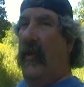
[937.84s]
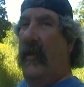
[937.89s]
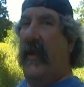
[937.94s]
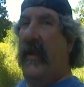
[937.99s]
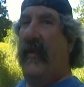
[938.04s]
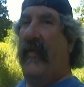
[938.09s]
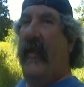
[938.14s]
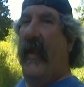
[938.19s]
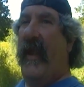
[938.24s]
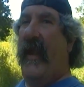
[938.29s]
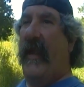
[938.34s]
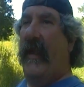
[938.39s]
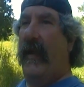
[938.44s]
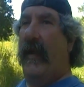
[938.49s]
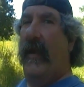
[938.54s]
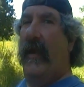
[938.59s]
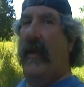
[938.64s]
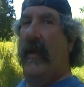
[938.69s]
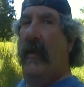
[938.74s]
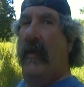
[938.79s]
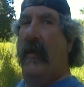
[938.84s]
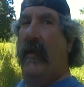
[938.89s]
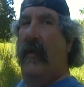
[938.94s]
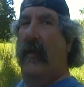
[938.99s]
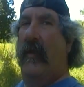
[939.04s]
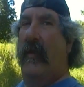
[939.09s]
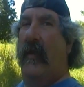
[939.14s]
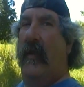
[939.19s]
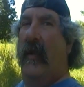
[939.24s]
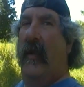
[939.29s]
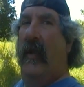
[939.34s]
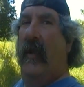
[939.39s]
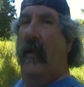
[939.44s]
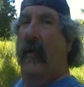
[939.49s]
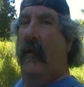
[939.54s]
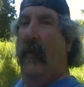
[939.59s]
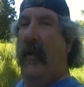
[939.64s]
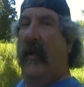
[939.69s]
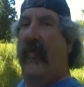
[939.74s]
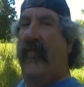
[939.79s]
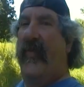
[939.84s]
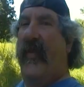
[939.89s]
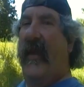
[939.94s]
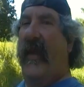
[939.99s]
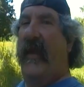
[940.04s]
But do you think what he